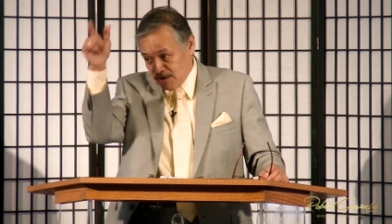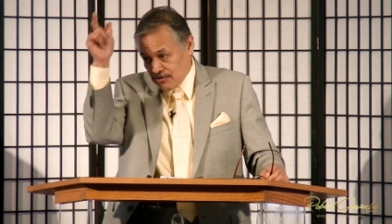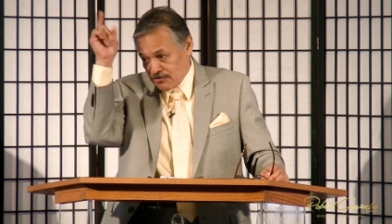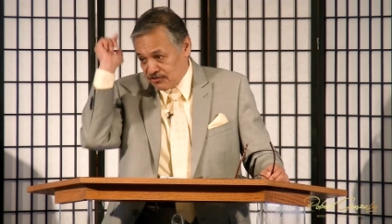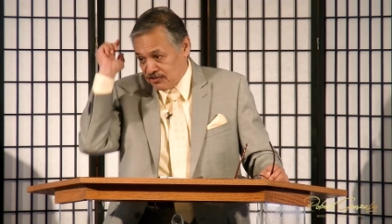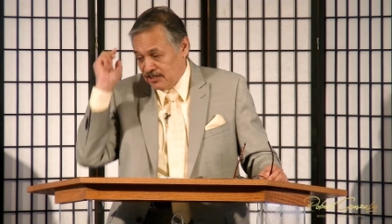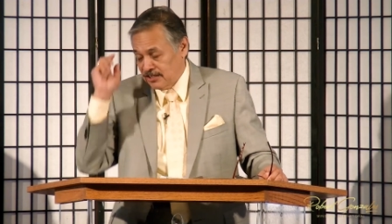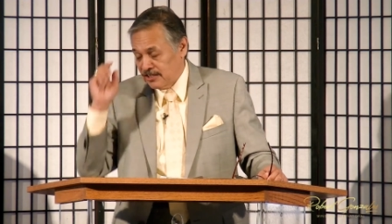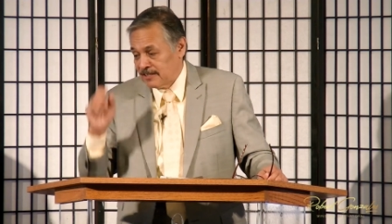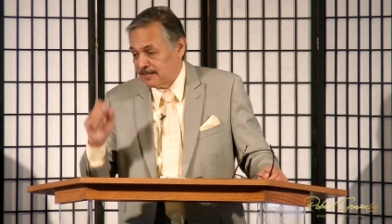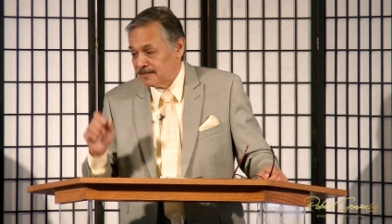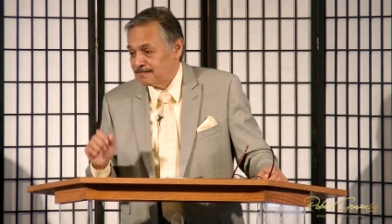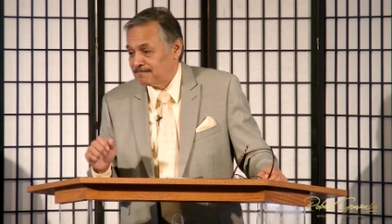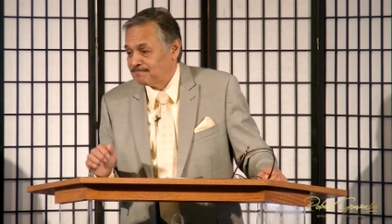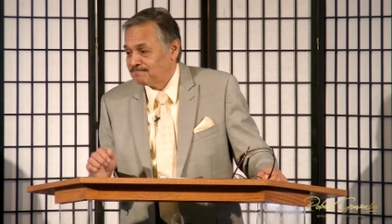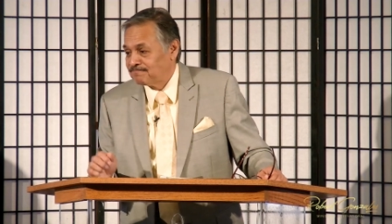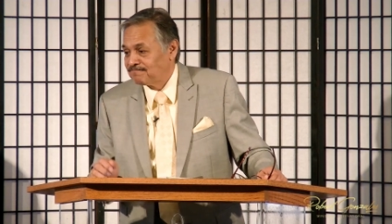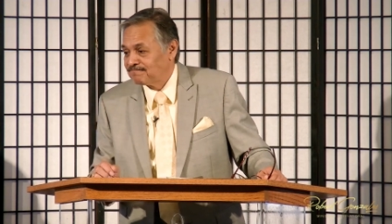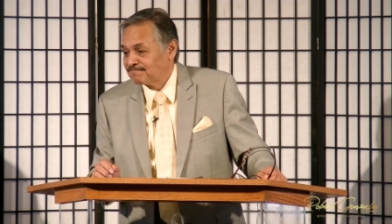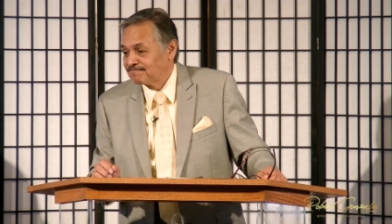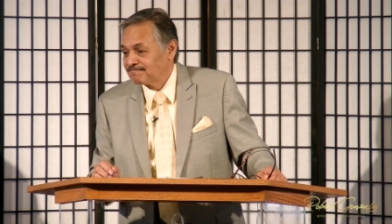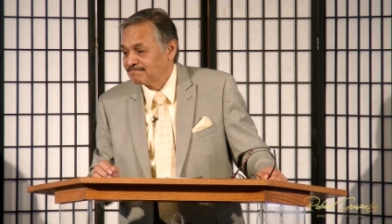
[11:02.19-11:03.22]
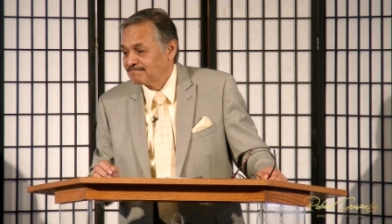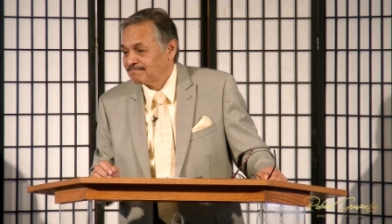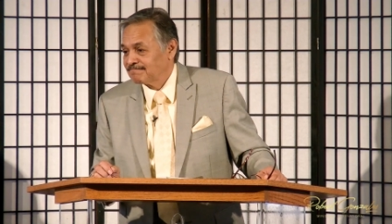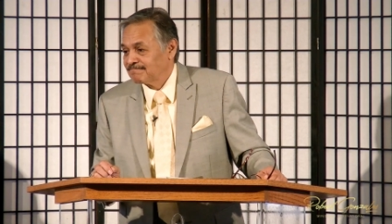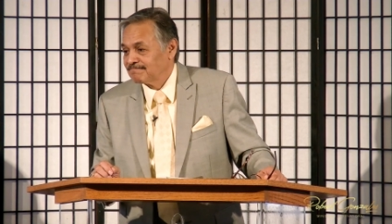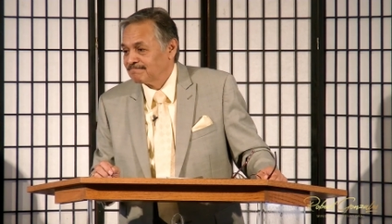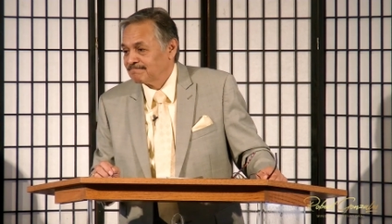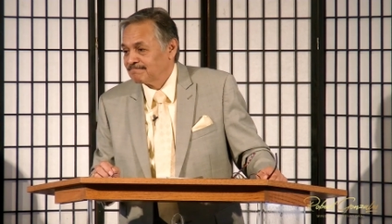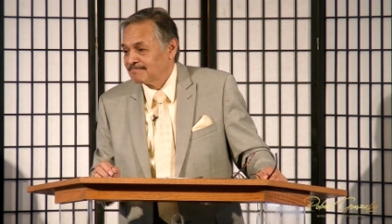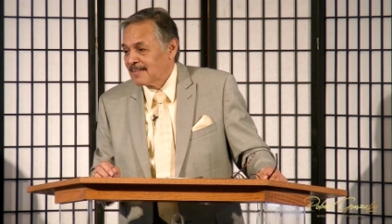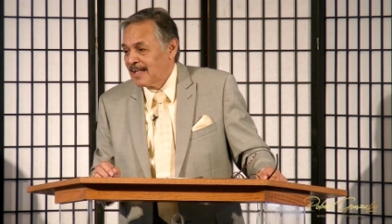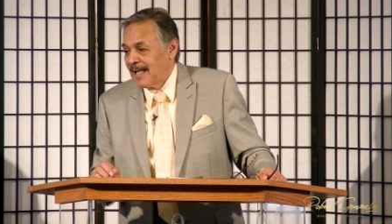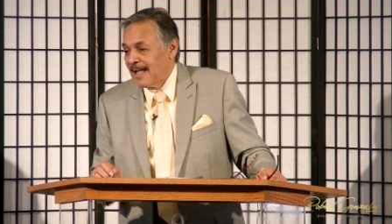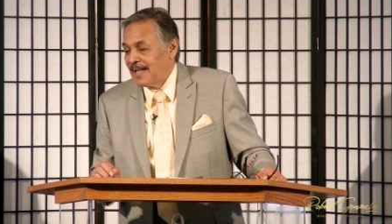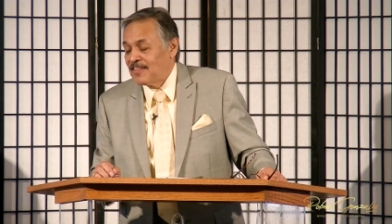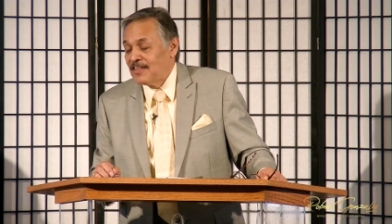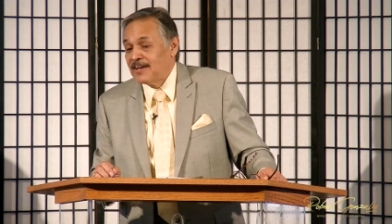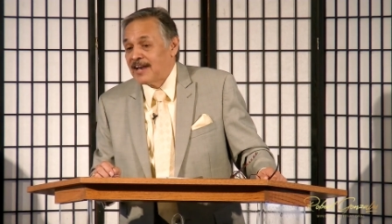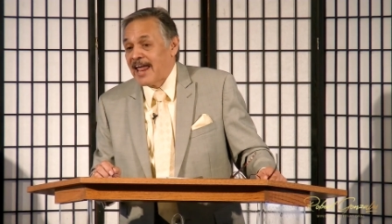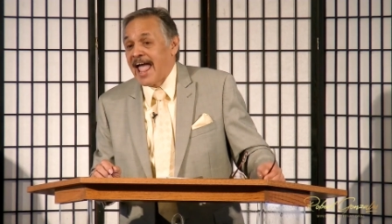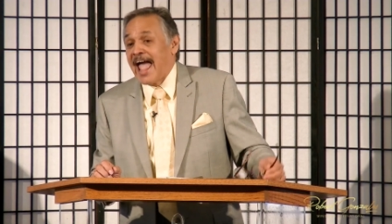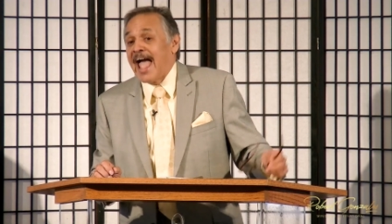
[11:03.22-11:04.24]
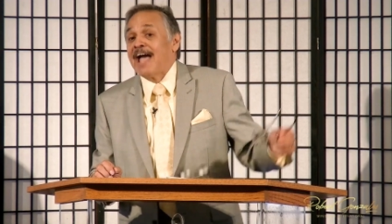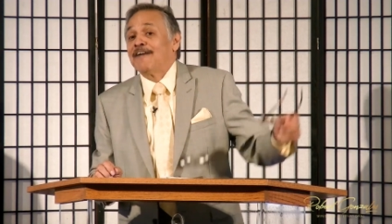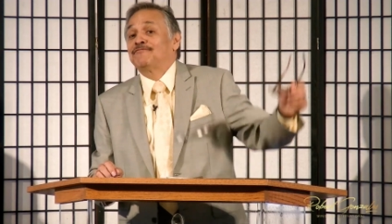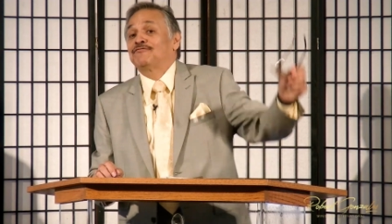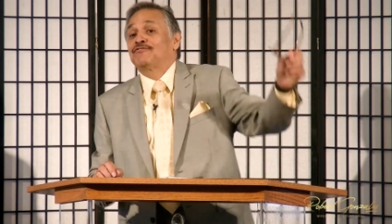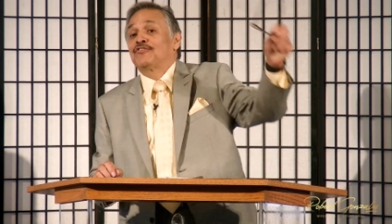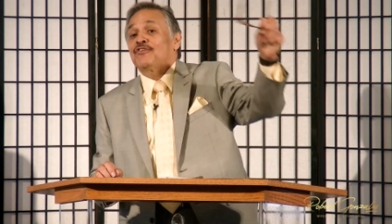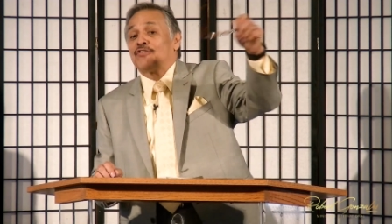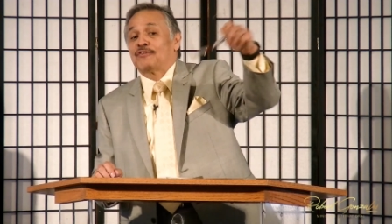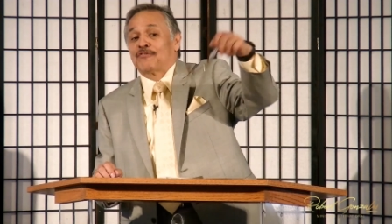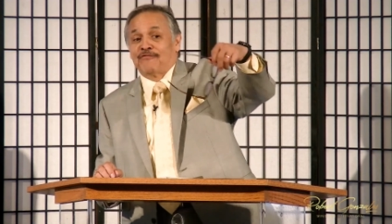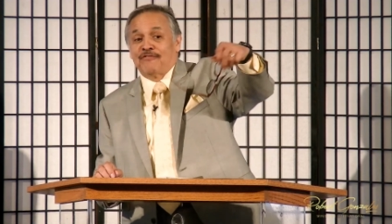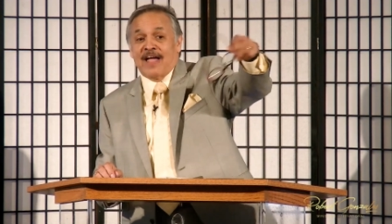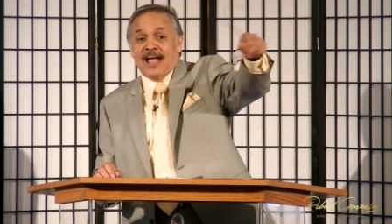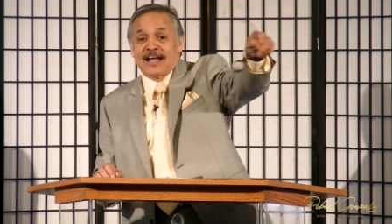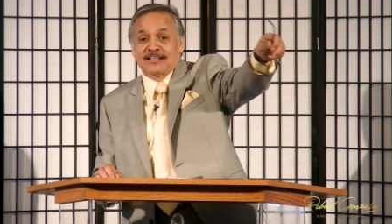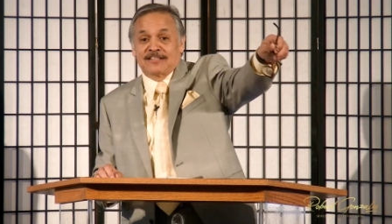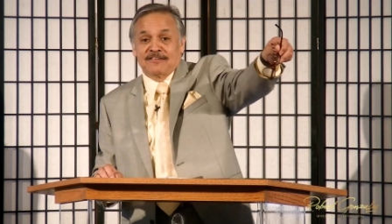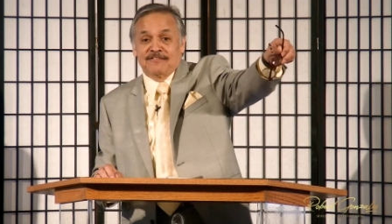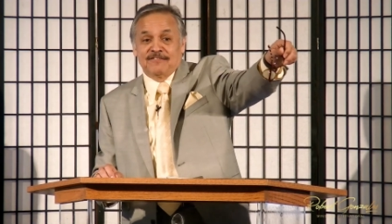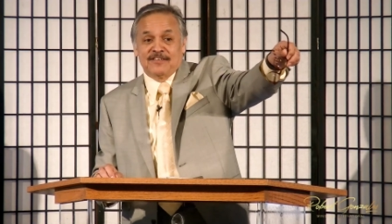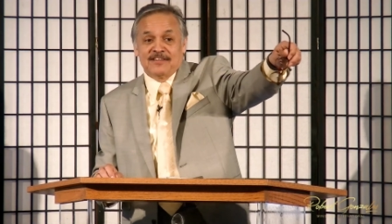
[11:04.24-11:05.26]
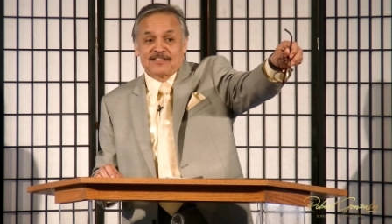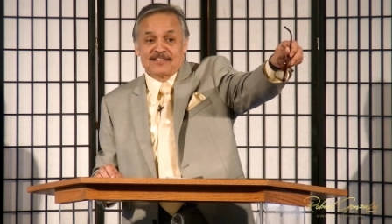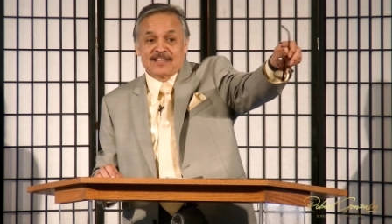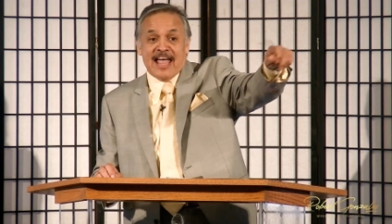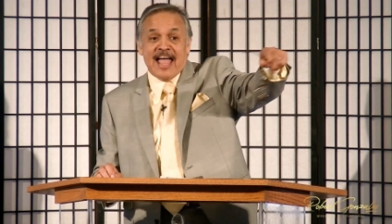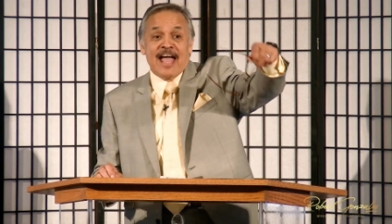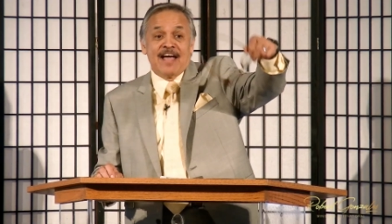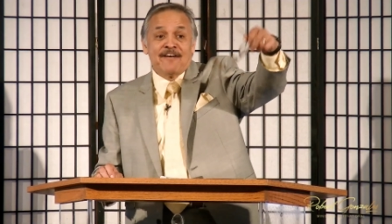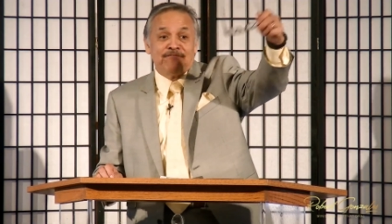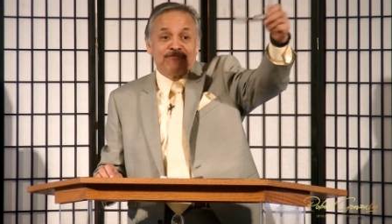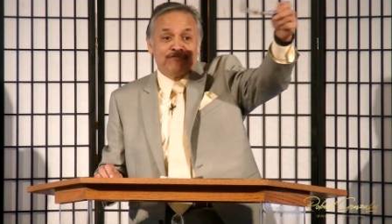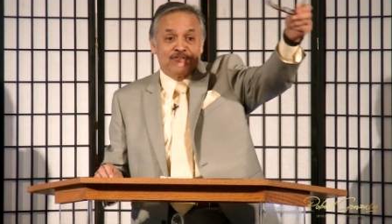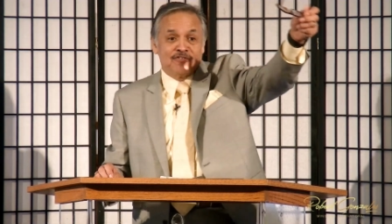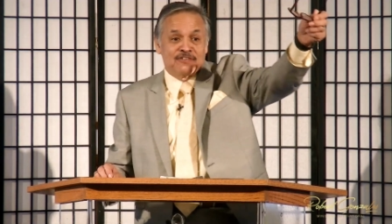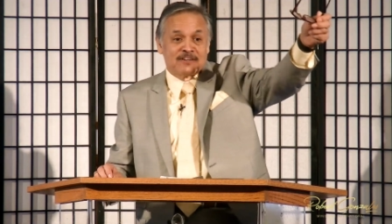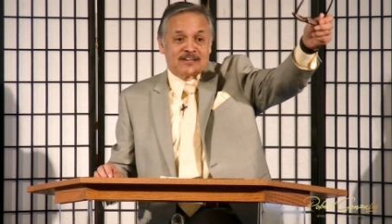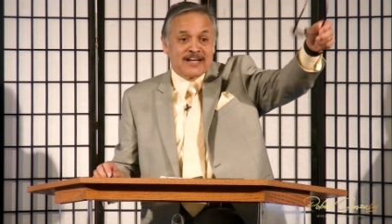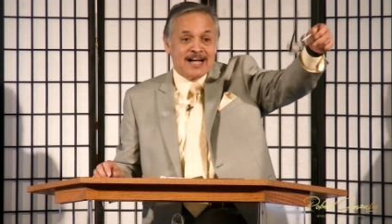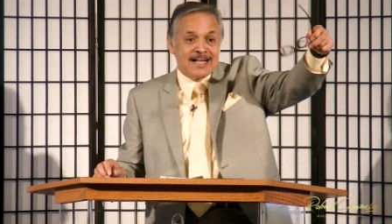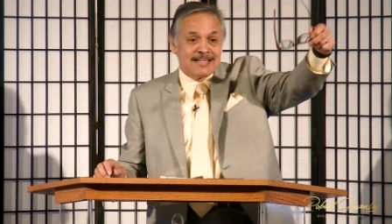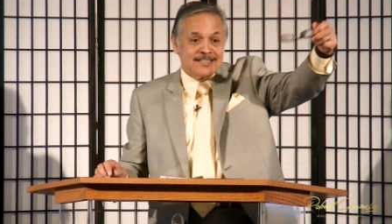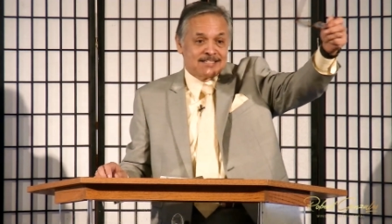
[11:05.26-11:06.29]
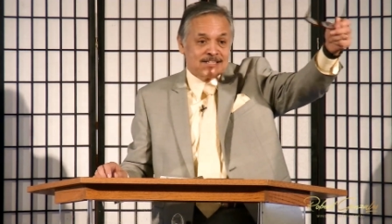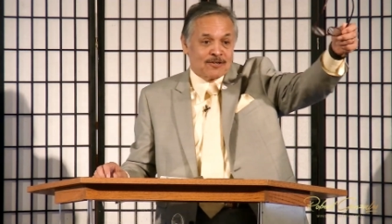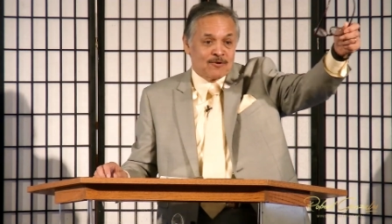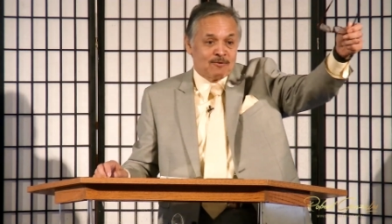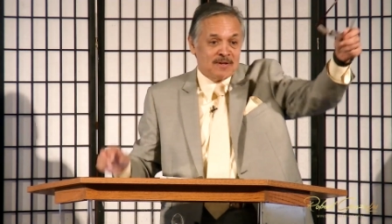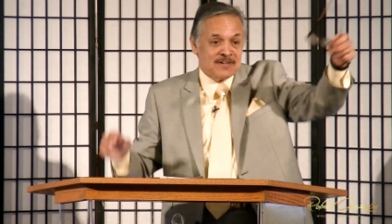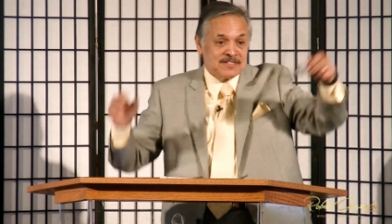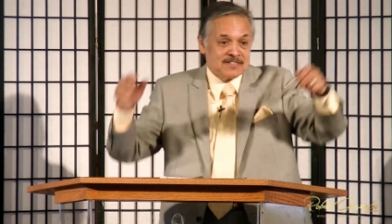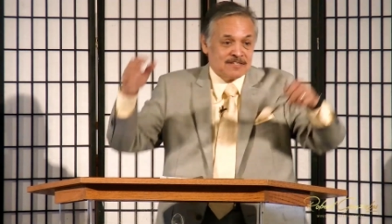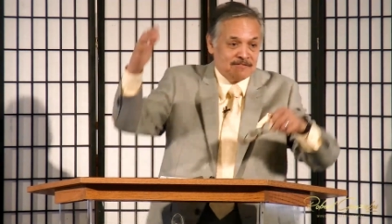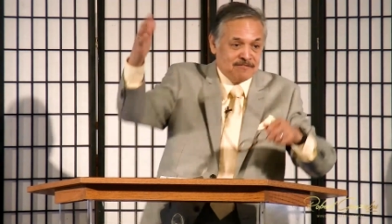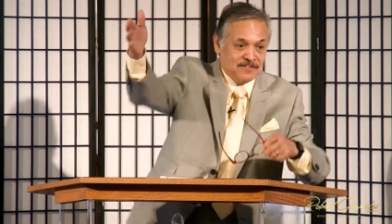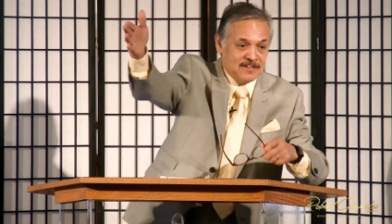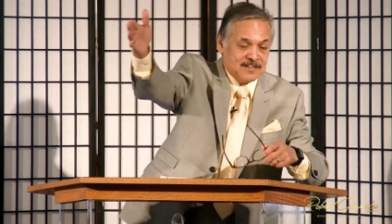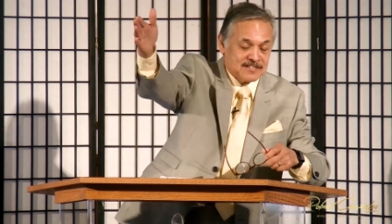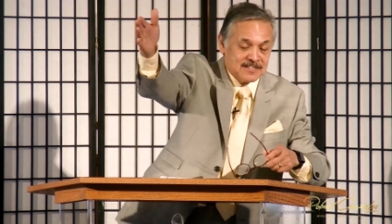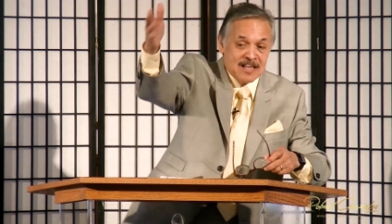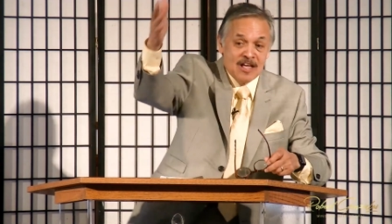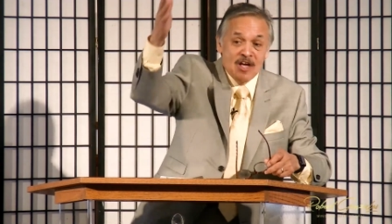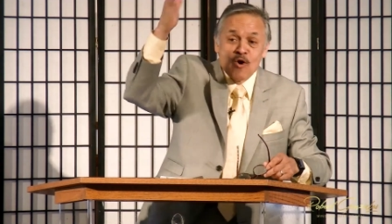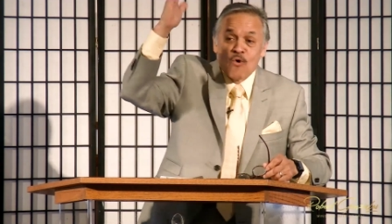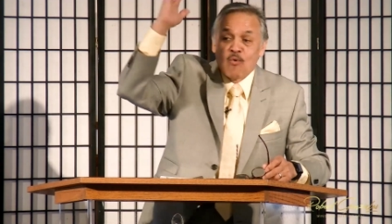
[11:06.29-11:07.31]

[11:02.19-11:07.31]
You're seeing it. And then after the fact of this, after the consequence of this,